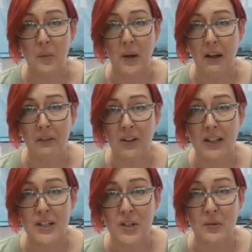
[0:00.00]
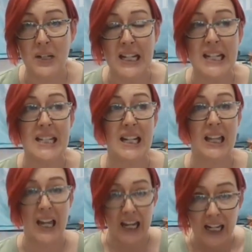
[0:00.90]
Whatever it is you need to
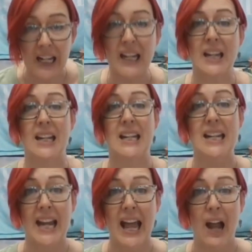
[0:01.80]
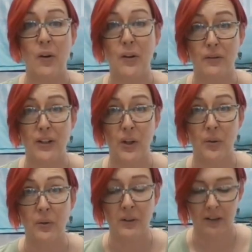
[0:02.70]
like get out of
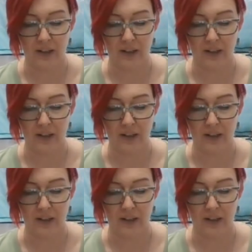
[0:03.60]
you.